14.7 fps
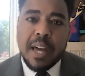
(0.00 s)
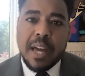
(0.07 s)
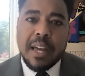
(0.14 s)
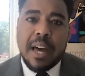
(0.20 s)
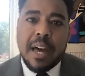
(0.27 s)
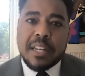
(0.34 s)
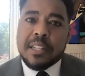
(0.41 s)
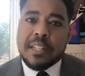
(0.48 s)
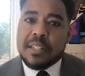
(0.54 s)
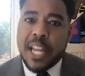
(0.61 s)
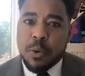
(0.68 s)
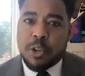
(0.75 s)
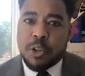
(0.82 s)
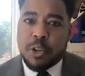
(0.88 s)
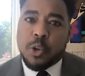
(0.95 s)
a kind of
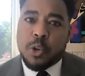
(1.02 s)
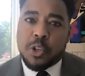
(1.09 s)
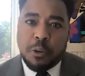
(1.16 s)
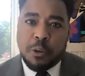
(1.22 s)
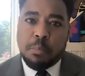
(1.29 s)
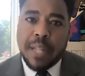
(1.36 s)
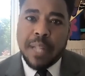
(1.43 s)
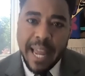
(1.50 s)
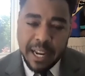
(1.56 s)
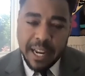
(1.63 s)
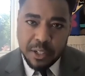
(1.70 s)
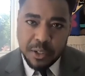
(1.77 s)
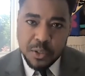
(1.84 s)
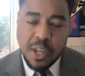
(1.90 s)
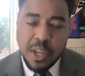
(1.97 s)
sacred notion of
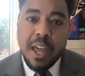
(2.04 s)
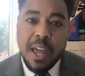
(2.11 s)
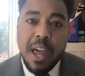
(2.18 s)
Blackness.